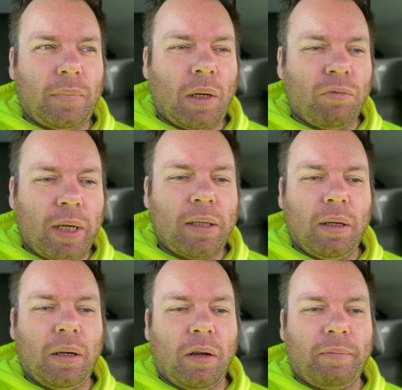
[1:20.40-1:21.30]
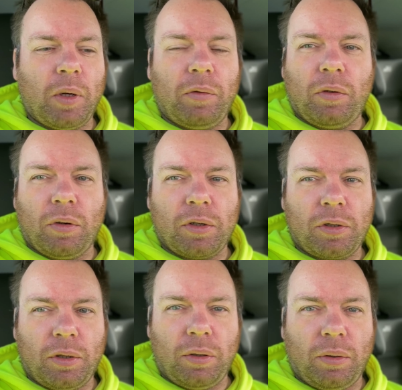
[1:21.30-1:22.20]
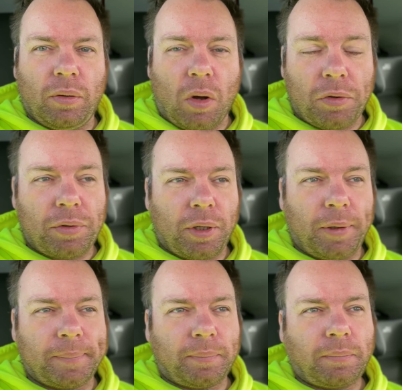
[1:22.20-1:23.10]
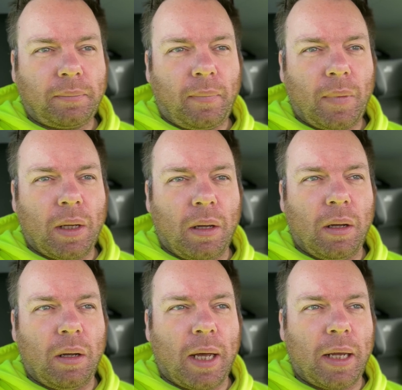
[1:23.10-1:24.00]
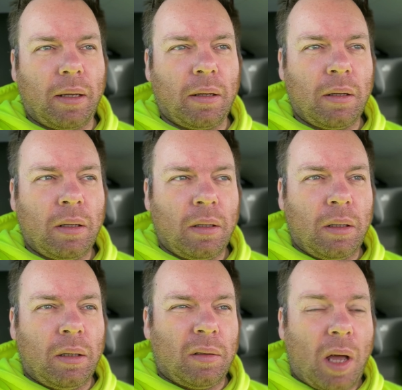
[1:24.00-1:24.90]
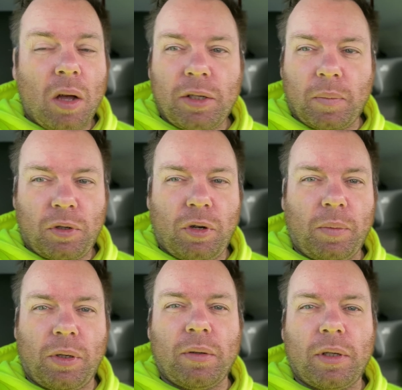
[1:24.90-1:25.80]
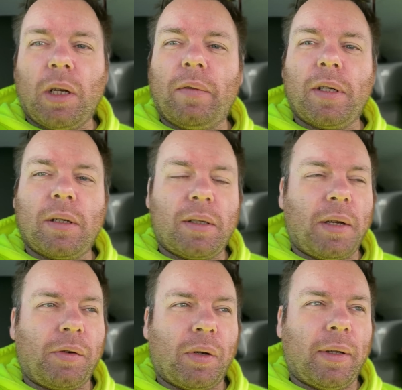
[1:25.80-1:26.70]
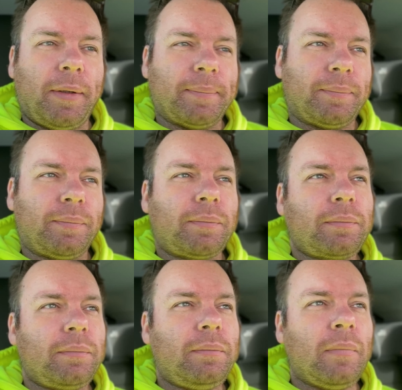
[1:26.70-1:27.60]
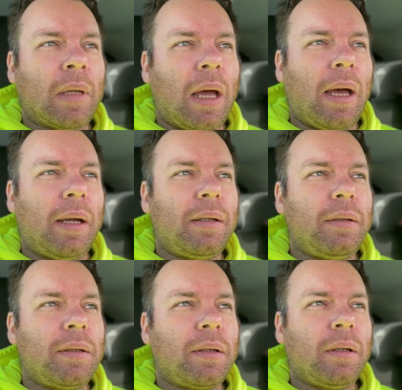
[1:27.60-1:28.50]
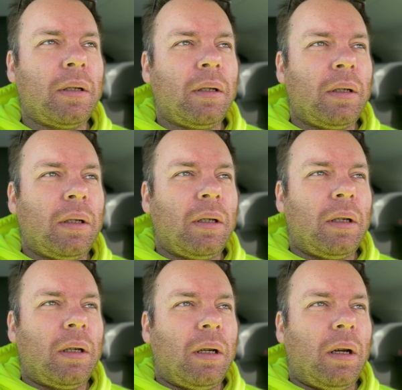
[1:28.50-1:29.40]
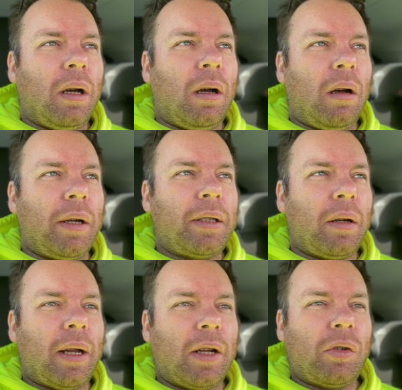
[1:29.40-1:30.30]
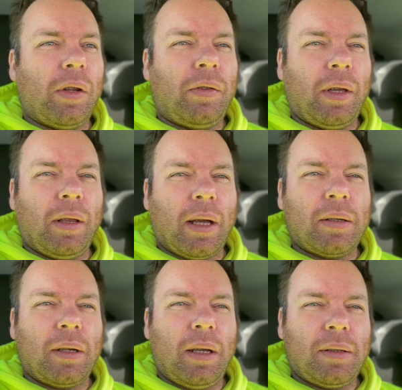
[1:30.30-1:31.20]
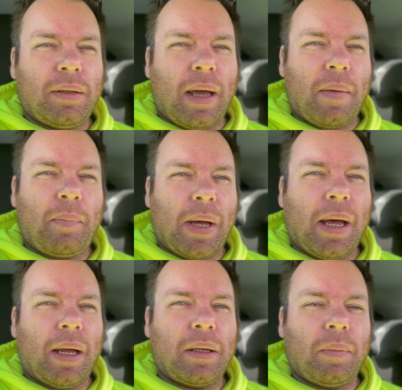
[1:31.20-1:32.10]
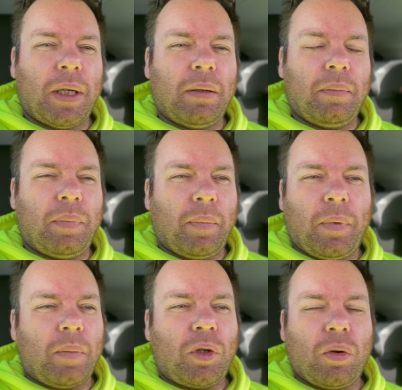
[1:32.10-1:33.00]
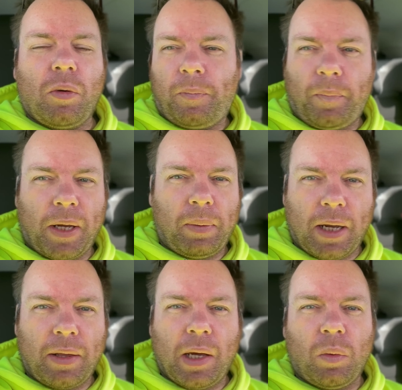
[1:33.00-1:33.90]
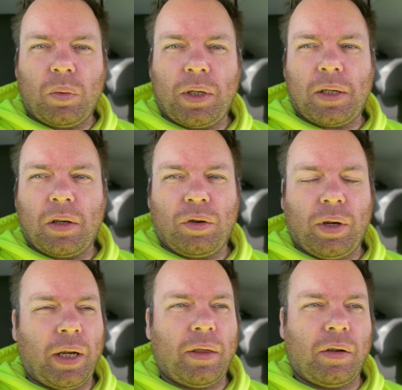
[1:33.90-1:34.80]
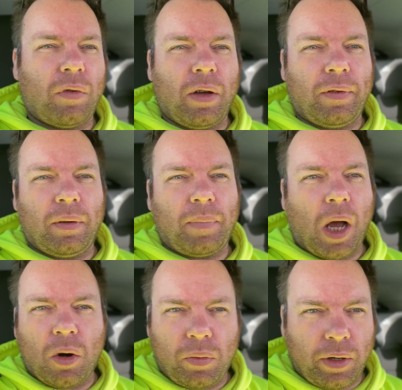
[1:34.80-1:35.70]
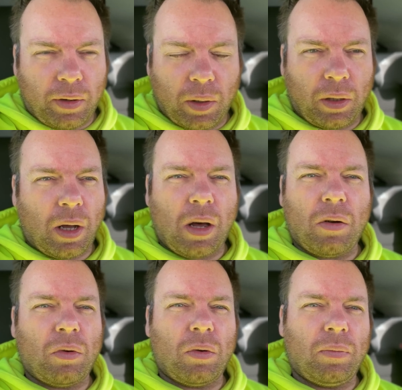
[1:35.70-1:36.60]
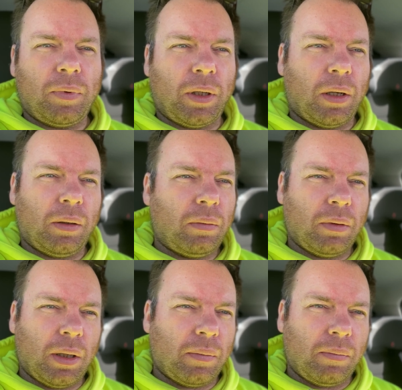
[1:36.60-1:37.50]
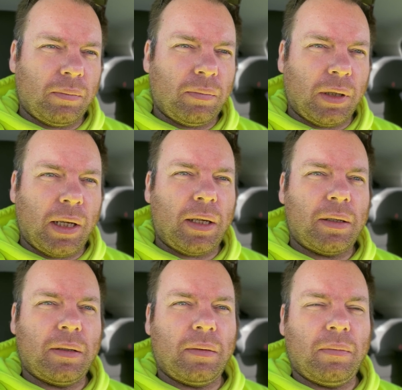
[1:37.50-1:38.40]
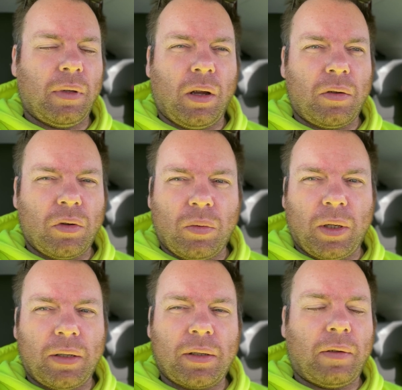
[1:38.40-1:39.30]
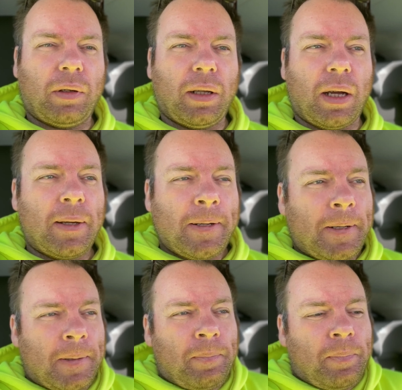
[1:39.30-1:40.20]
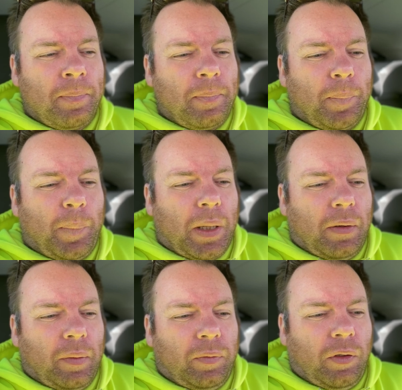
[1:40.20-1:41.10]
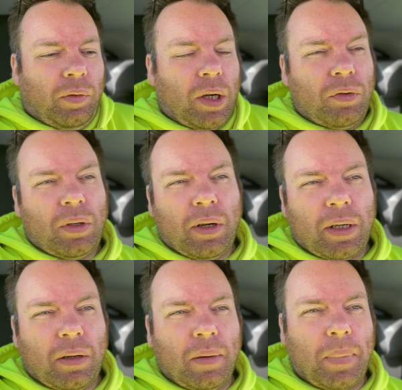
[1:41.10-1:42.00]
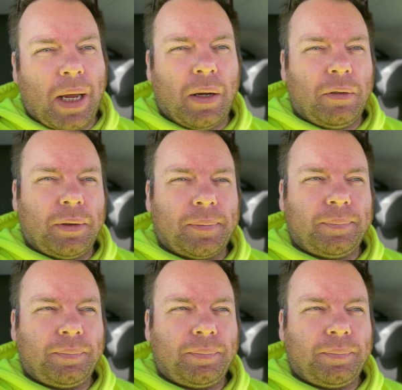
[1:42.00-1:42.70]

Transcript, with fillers: recently I've moved across to Onto uh, a car subscription service essentially. And I don't actually think that it's that bad. I mean, I'm sure people out there will disagree and they'd rather own their own car or, you know, um, lease like normally and stuff like that. But for £399,